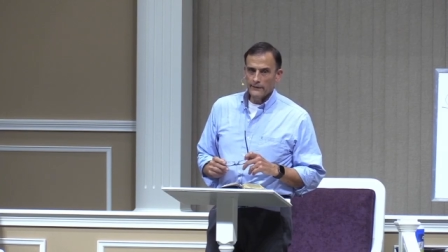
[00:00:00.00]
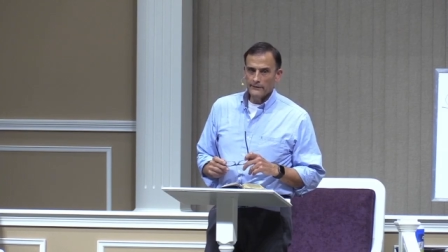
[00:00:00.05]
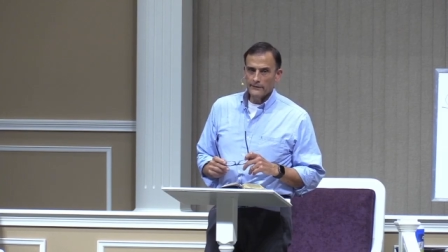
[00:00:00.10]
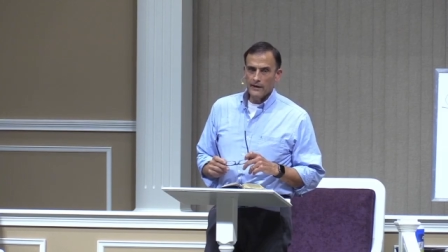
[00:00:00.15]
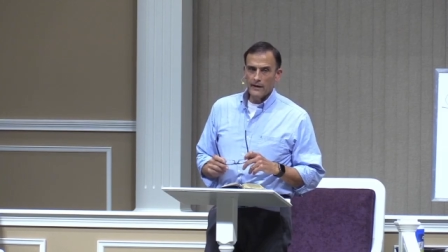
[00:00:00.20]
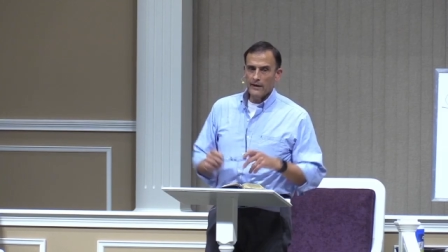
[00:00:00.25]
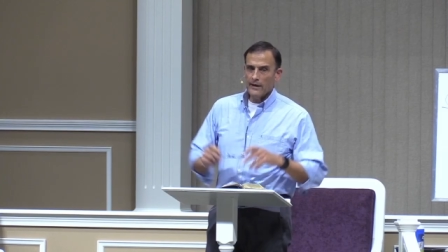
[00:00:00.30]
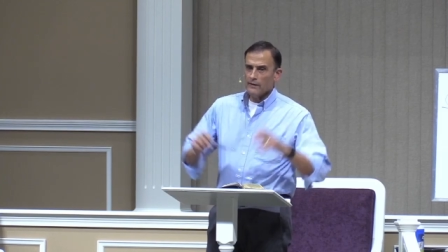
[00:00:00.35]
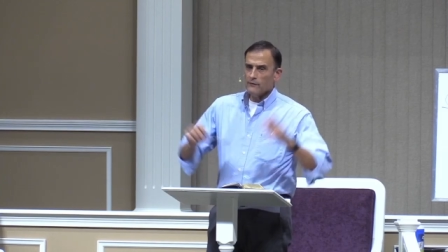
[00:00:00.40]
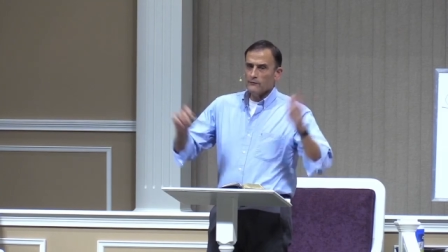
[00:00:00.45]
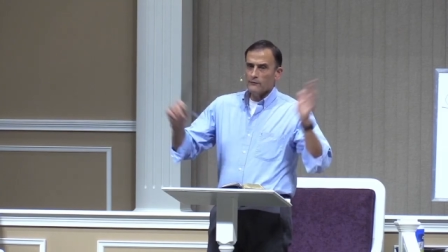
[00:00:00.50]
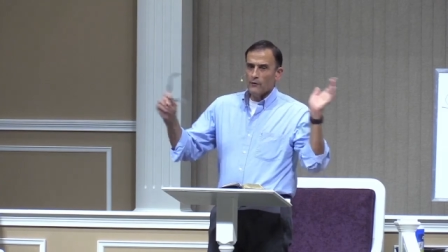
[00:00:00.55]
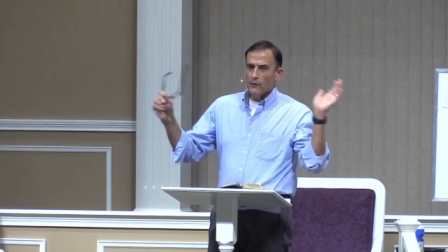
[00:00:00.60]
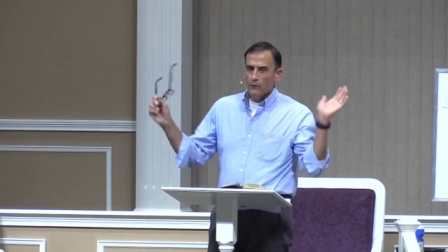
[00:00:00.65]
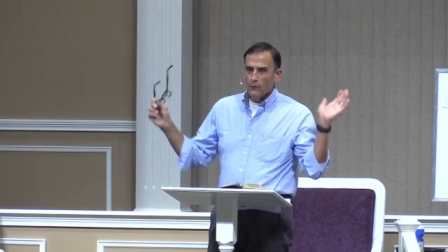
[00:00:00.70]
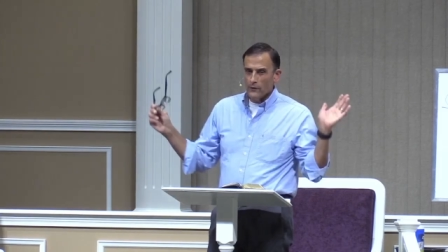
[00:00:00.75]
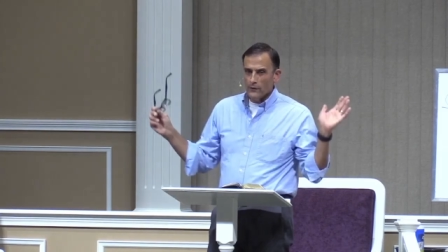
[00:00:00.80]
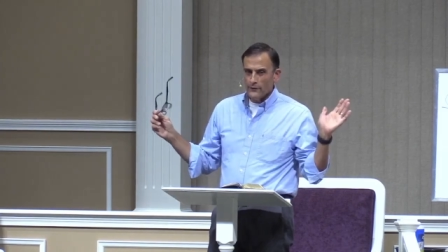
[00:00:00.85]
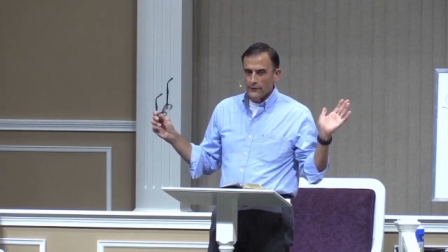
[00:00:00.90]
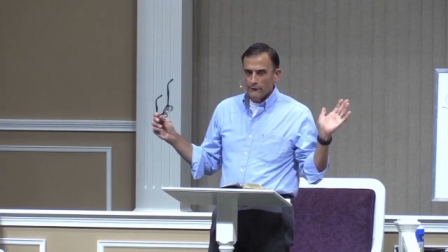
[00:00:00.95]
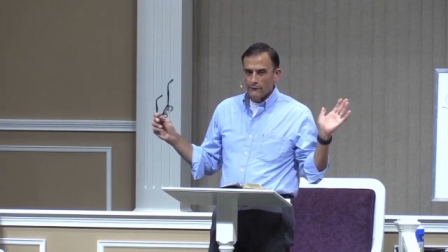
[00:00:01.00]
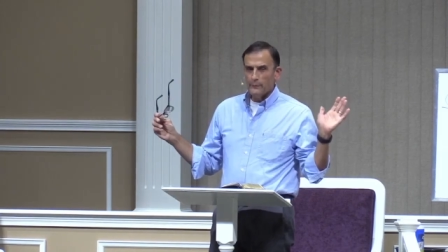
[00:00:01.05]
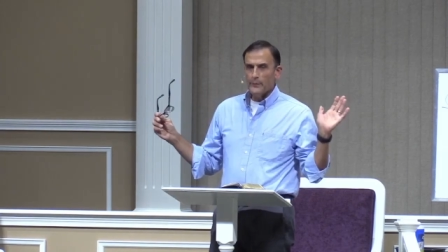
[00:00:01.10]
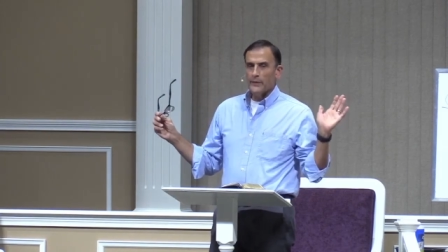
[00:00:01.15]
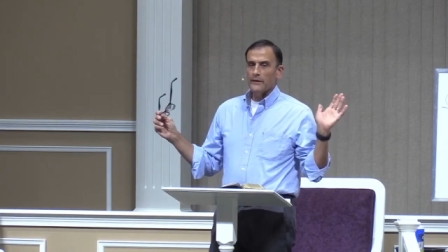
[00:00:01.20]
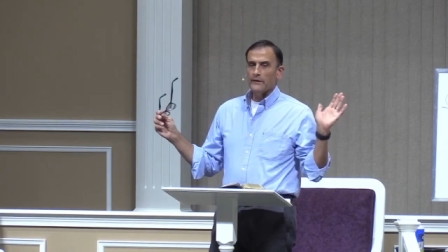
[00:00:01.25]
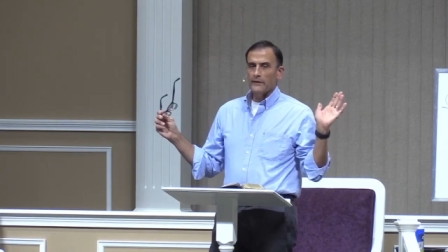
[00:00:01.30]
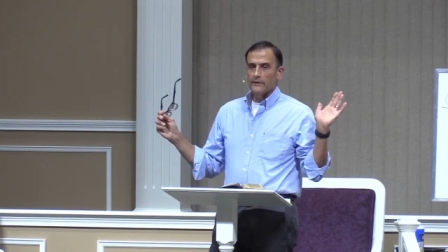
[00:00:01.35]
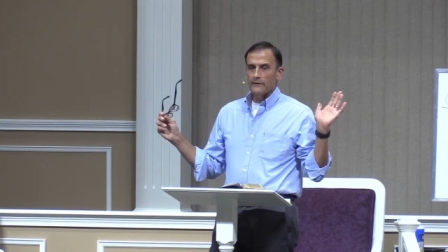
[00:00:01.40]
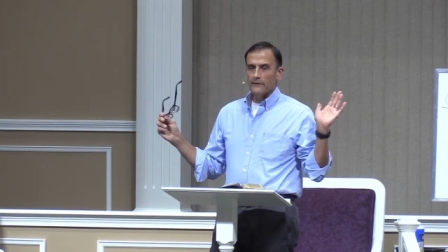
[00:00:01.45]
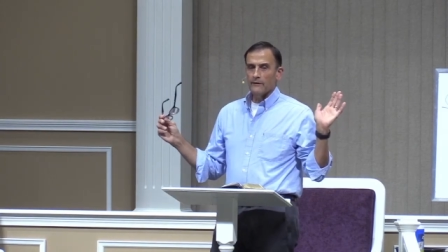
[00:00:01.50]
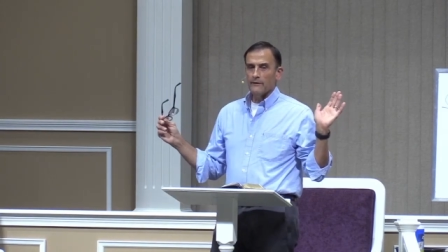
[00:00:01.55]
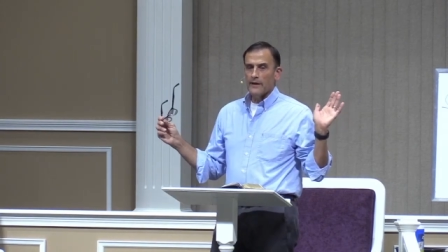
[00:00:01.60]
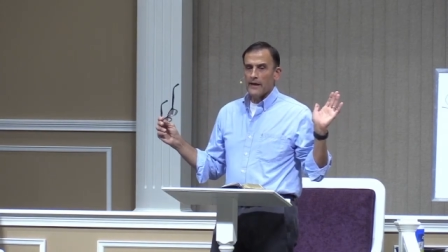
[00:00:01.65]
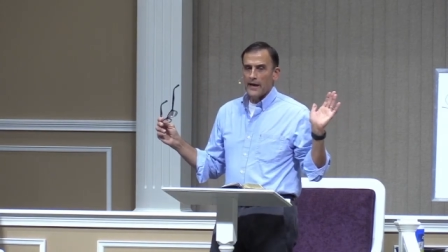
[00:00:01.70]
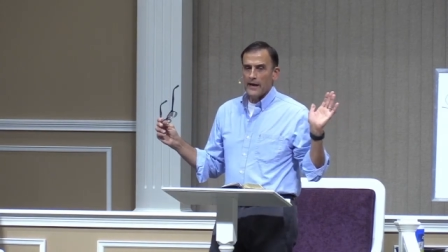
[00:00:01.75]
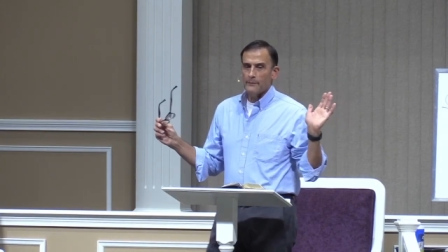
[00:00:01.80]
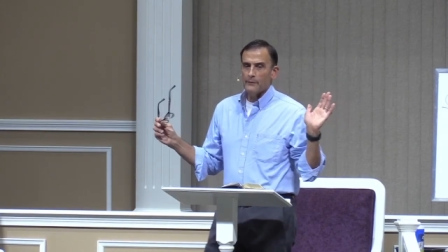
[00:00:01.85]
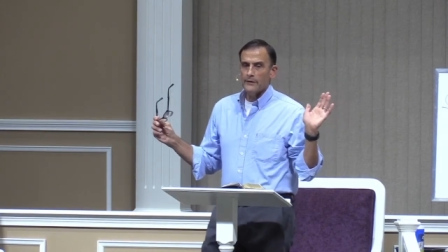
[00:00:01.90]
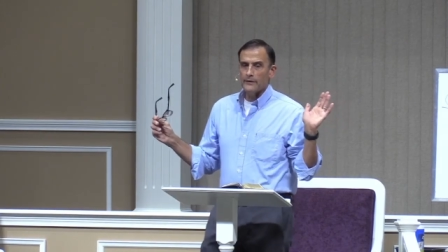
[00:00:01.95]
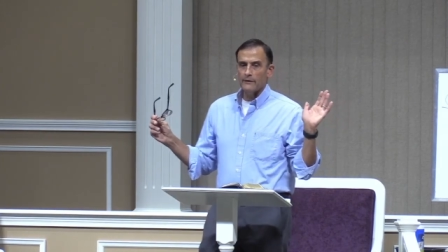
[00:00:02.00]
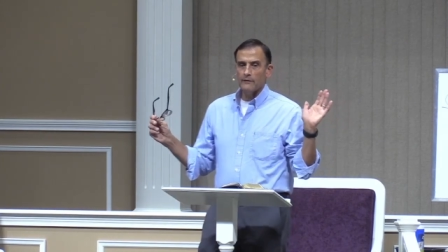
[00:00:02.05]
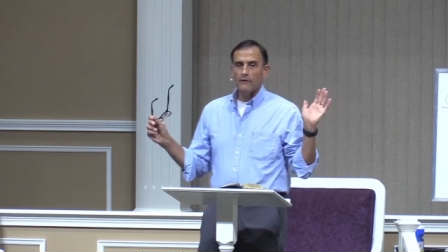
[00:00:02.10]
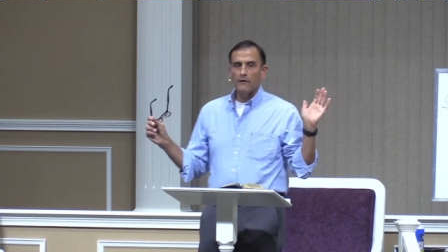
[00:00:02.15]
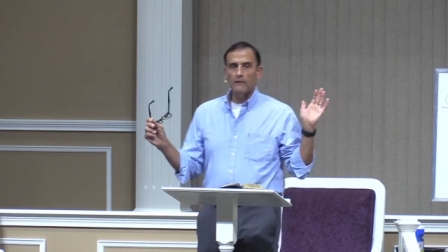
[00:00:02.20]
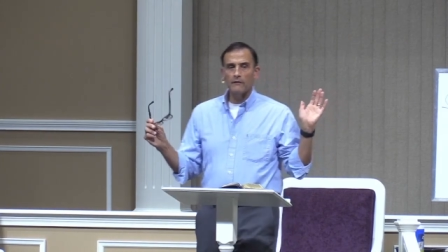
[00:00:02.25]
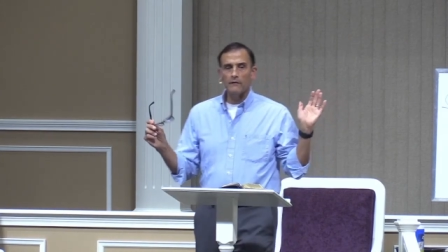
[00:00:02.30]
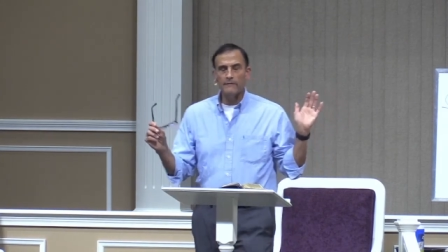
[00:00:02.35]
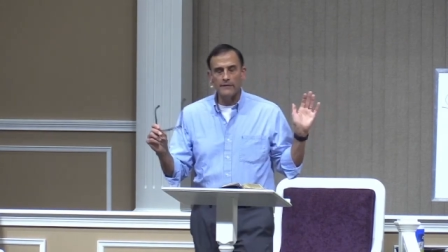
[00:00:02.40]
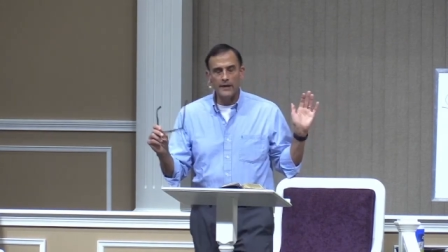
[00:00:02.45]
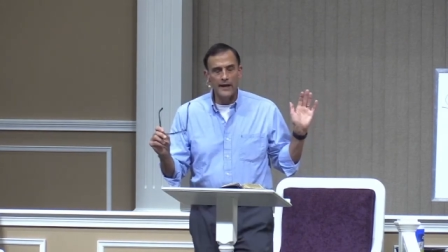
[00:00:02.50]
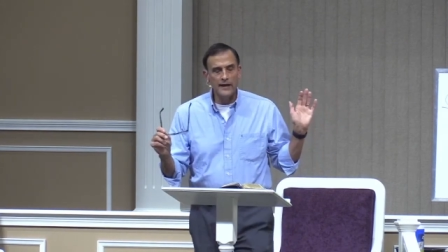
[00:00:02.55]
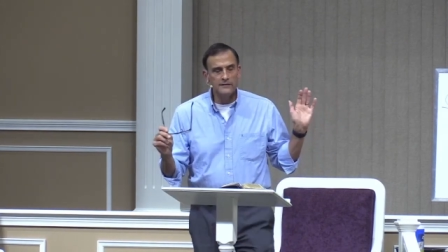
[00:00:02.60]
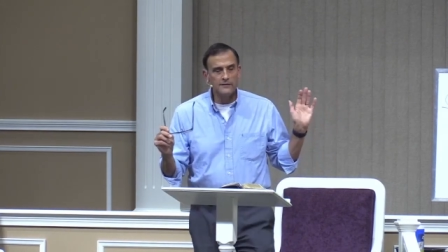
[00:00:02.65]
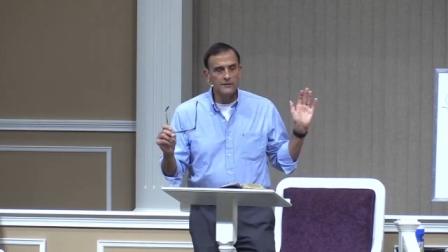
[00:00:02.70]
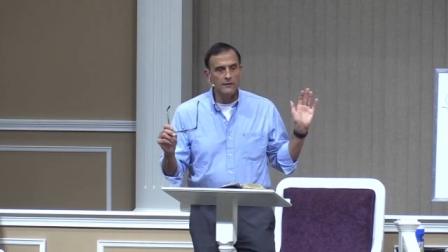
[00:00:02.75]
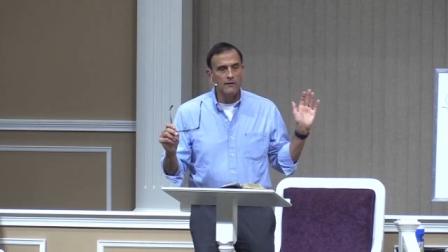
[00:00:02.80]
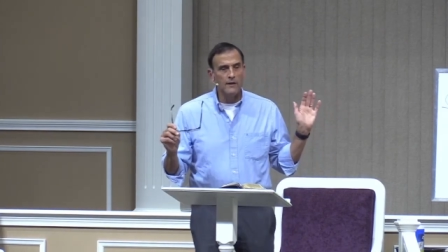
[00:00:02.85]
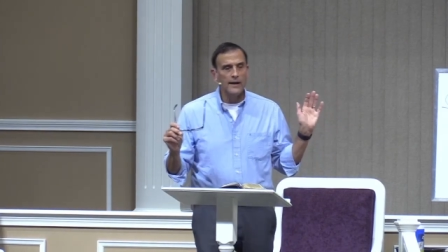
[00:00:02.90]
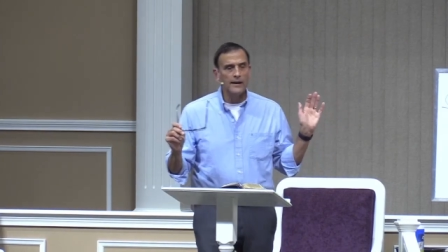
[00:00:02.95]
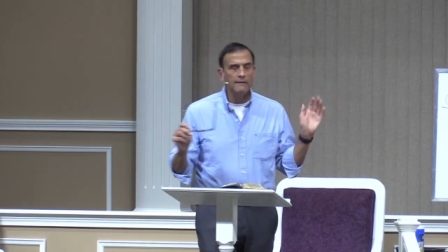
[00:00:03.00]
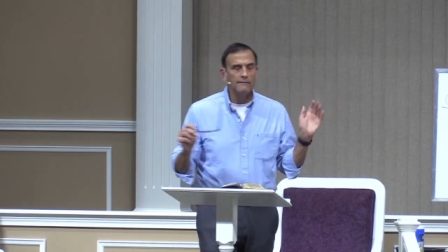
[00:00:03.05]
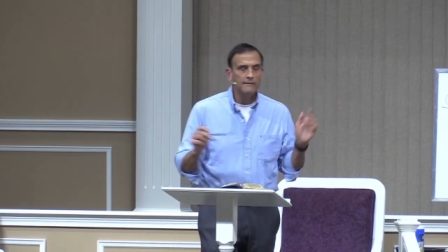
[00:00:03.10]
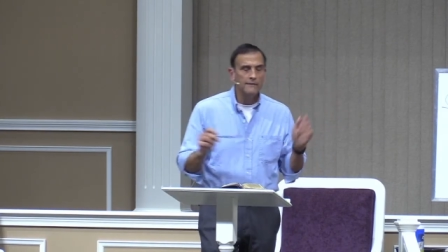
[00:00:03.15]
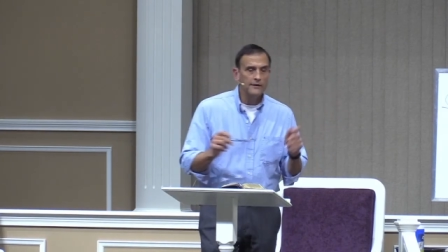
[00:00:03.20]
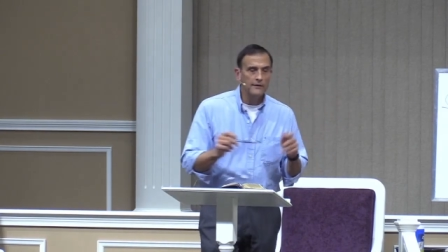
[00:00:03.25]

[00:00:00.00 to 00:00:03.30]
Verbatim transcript: Now, I don't know where you've been in your habit and all of that, so I,